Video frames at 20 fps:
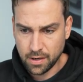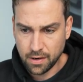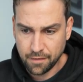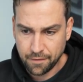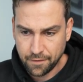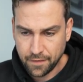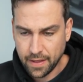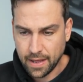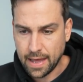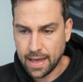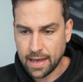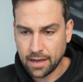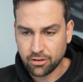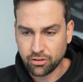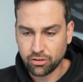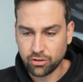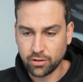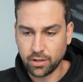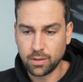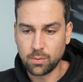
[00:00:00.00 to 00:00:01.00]
if they're
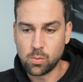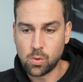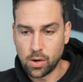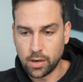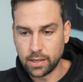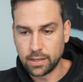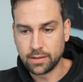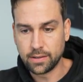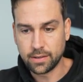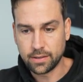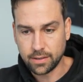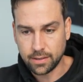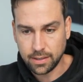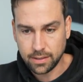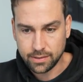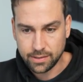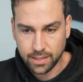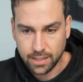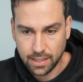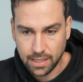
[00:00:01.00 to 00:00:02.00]
actually wanting
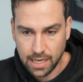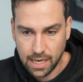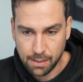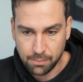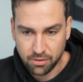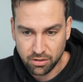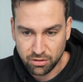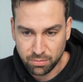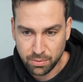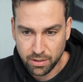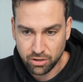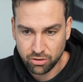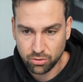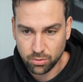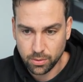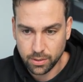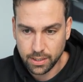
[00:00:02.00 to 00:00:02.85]
to claim the special.